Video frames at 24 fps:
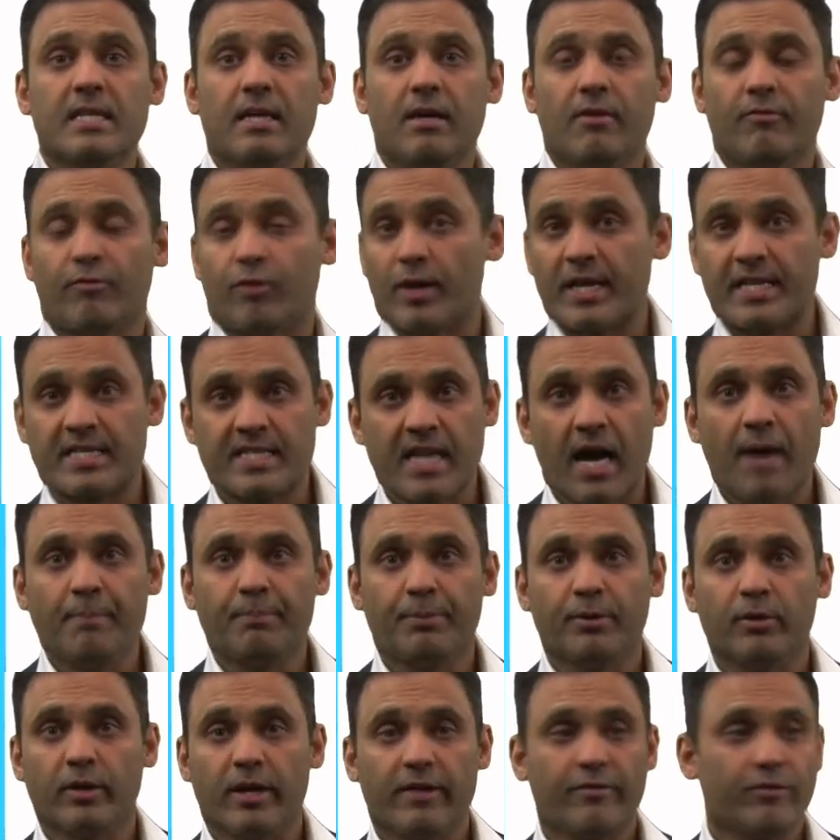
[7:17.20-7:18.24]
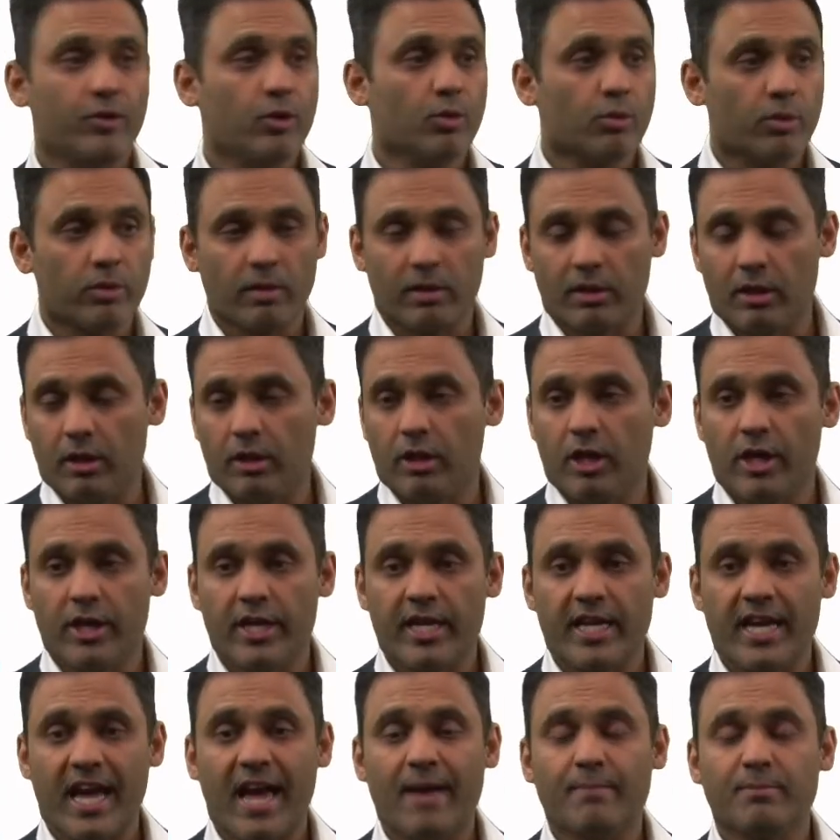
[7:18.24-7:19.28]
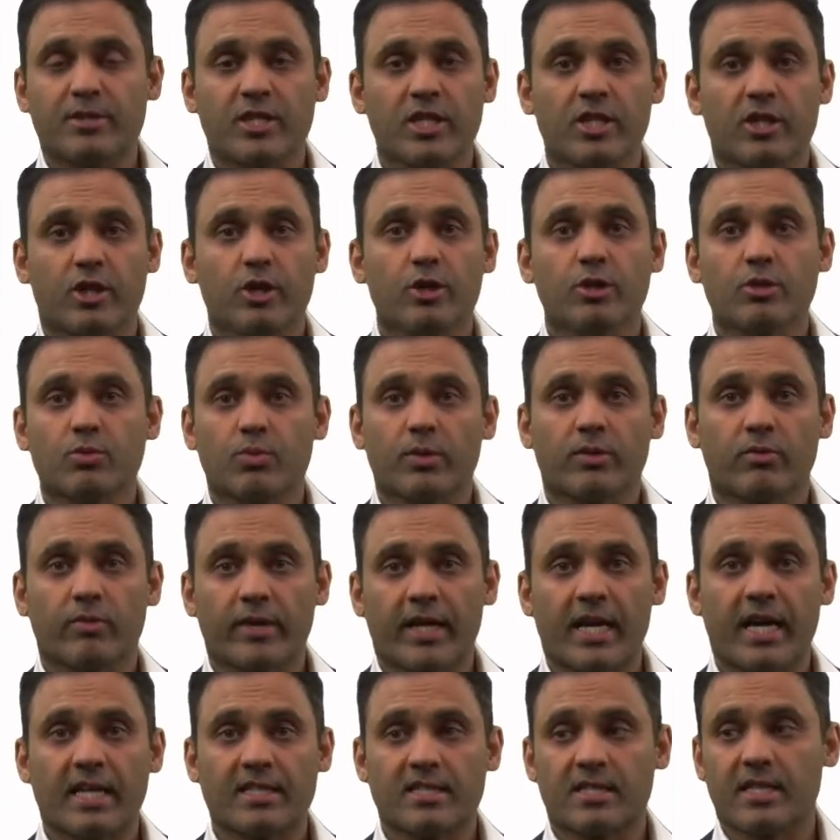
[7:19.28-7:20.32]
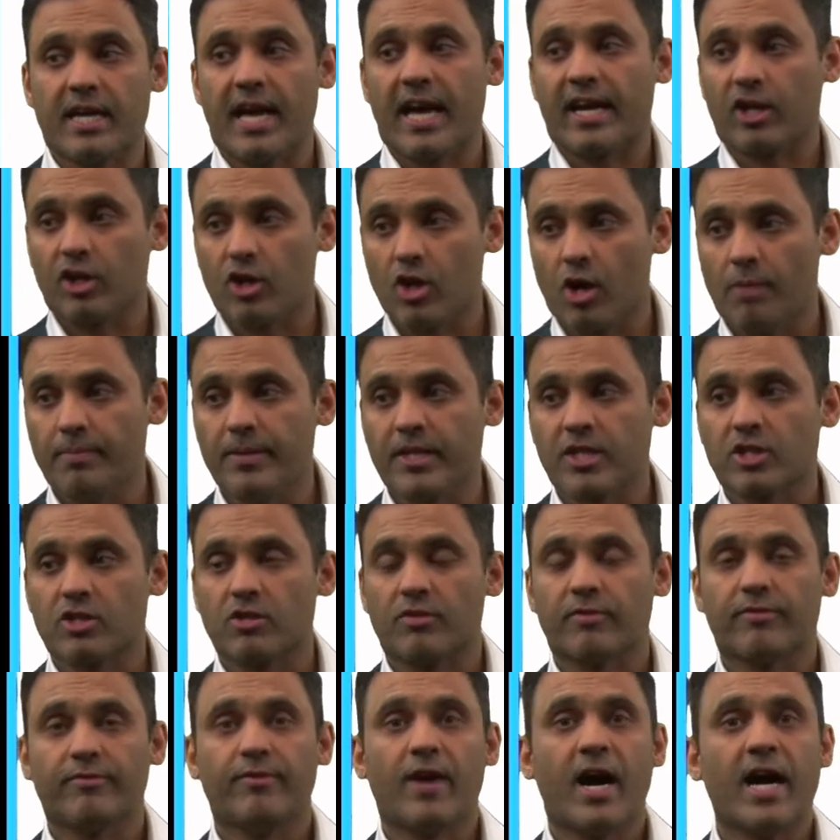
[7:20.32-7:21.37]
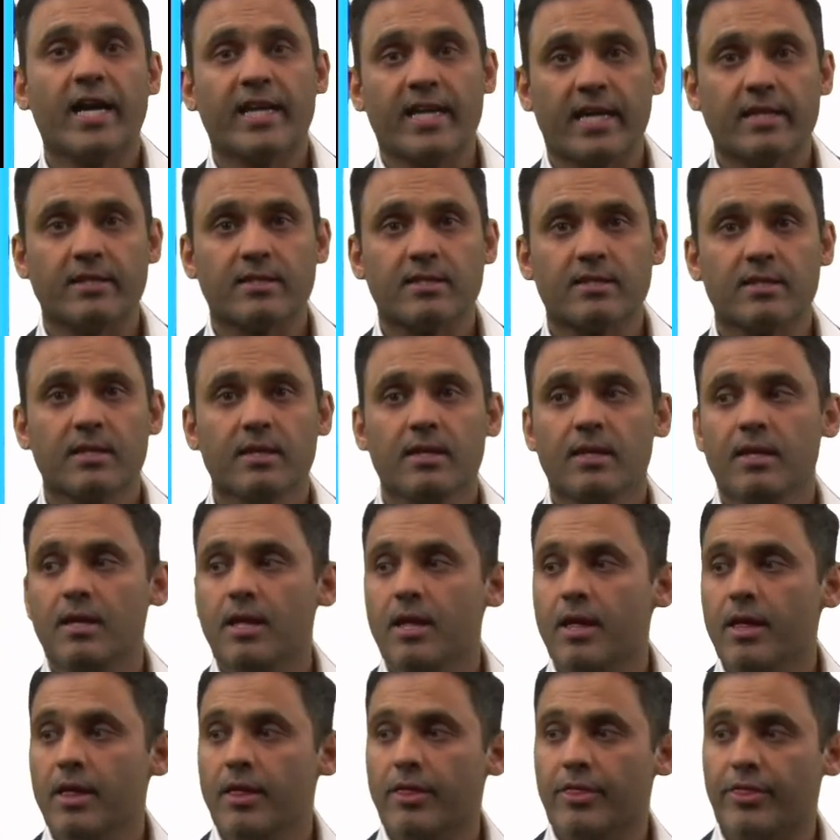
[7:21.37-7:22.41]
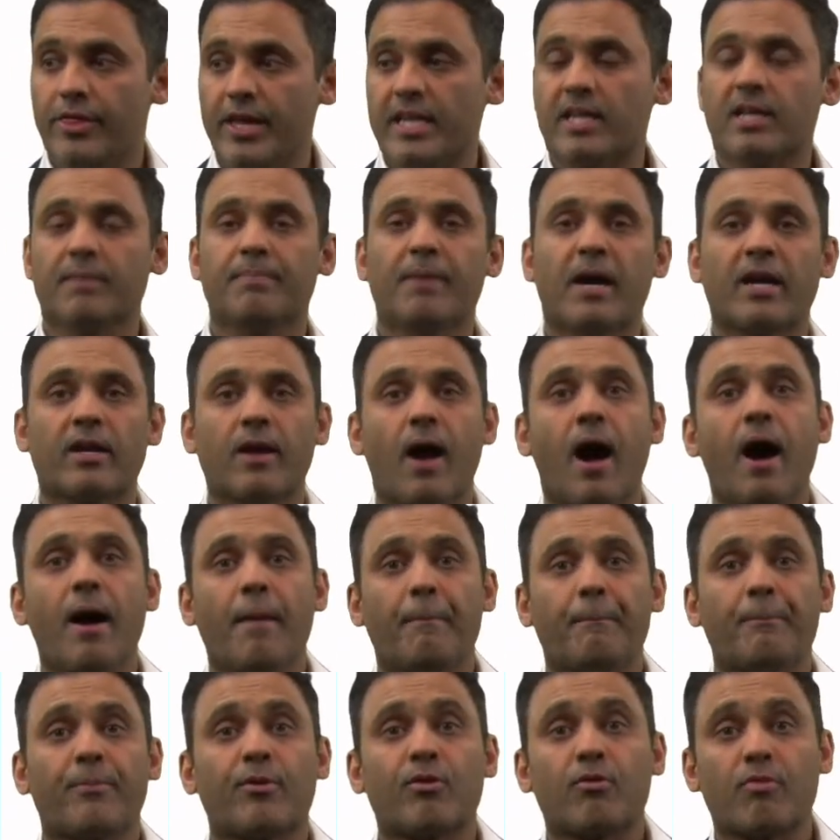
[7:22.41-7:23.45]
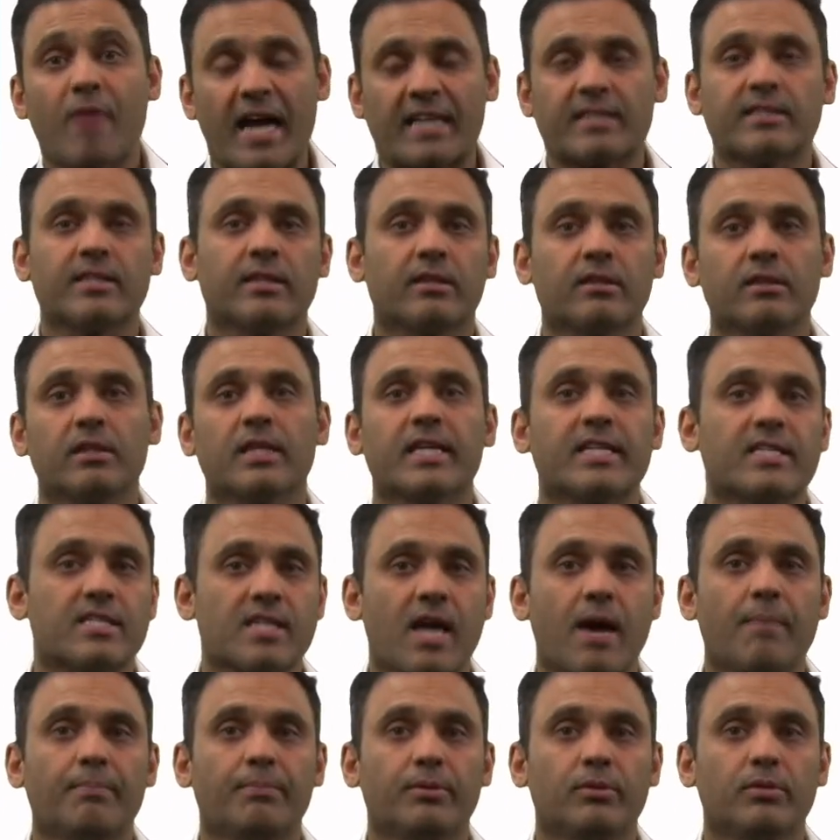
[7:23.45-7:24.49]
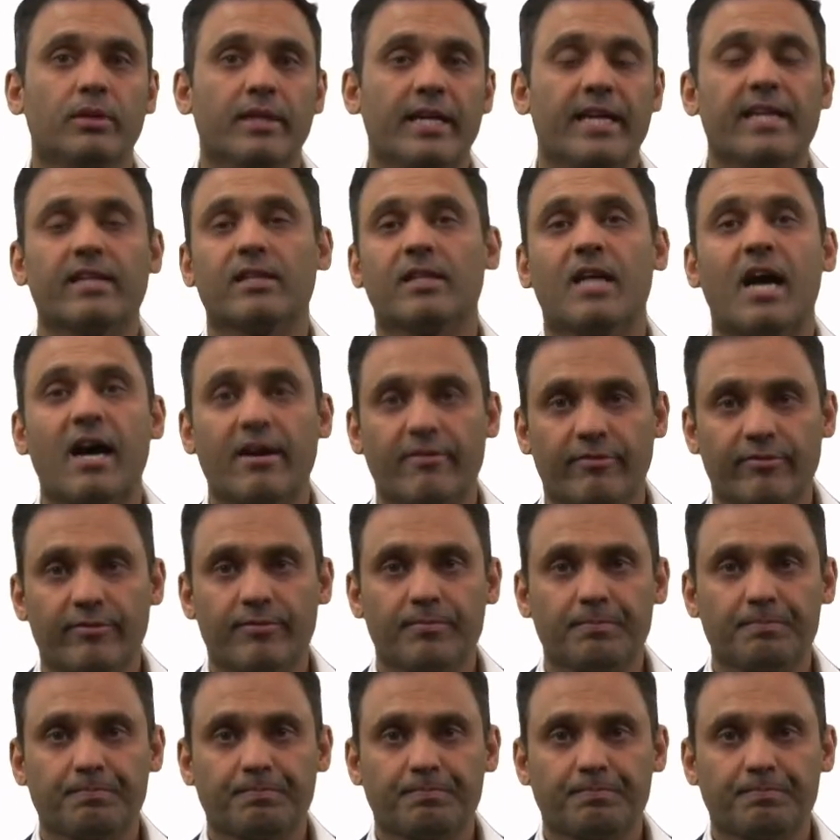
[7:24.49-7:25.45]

For example, if you were learning MCQs with regards to economics or finance, think about a practical example in life.